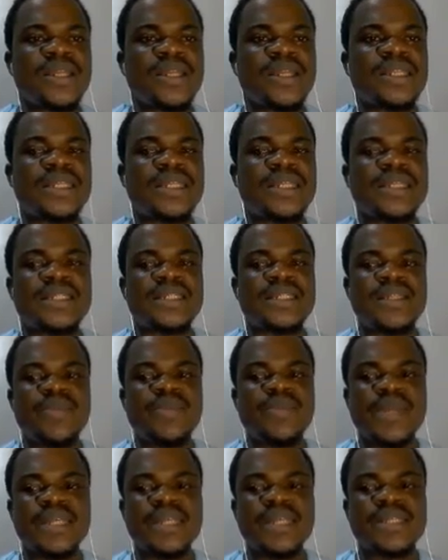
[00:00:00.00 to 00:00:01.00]
The
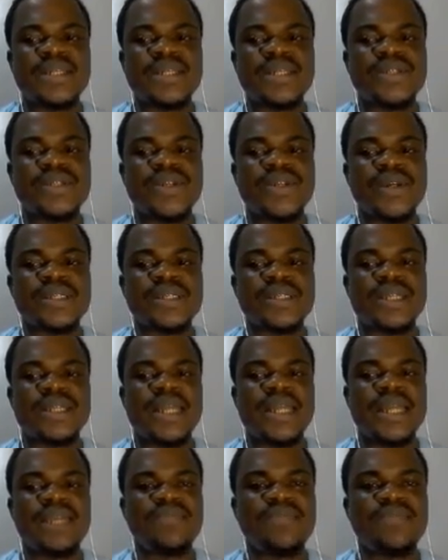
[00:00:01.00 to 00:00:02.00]
intelligibility just
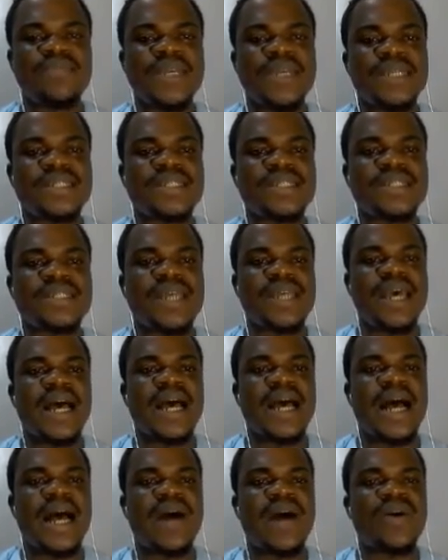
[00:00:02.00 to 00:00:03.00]
clearly means
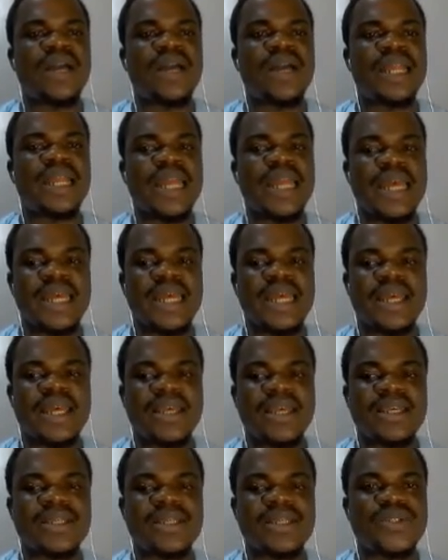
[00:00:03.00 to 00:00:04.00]
how clear
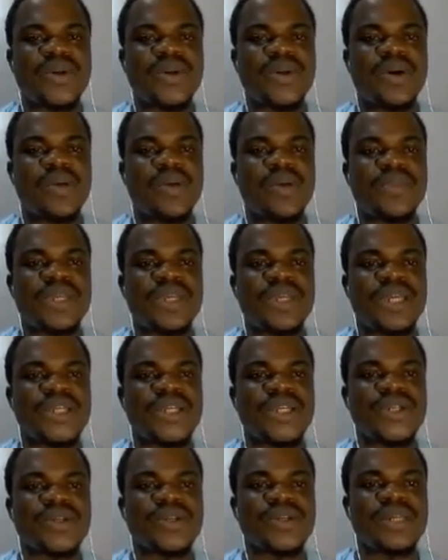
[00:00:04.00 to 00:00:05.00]
is your
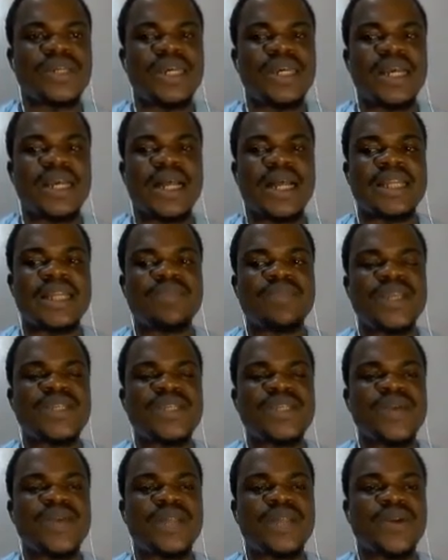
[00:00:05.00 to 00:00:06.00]
communication. Can the
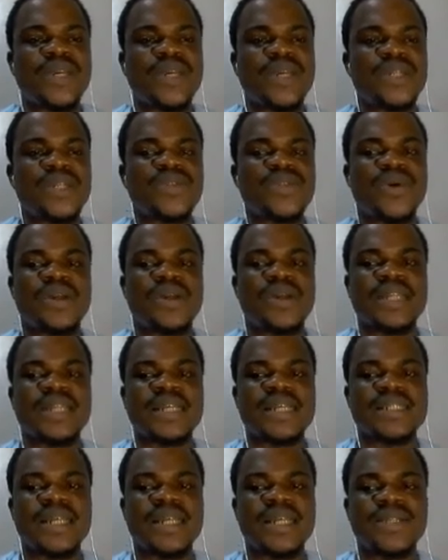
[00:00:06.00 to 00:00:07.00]
person you are talking to
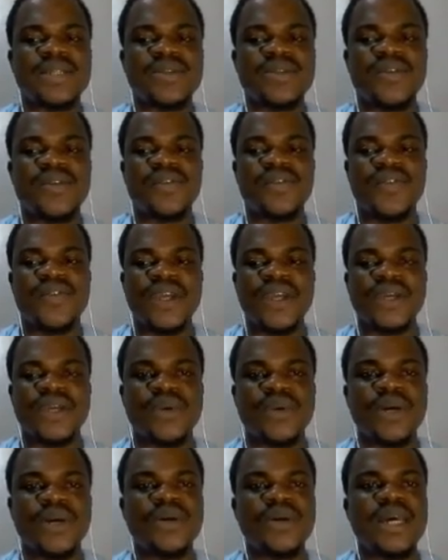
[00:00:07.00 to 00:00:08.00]
understand you very
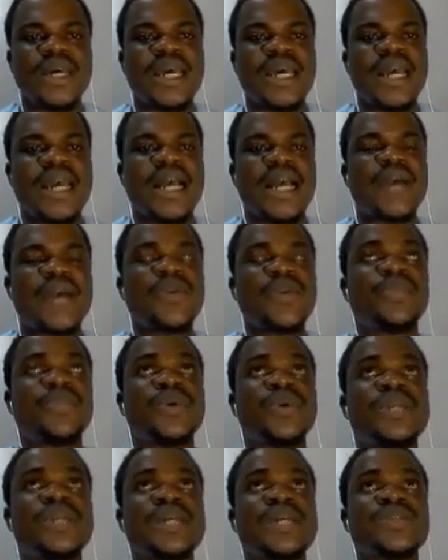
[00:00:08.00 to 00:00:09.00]
well? Can you
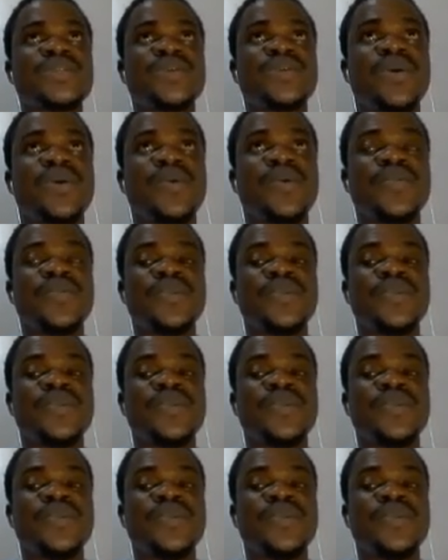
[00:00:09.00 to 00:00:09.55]
pronounce your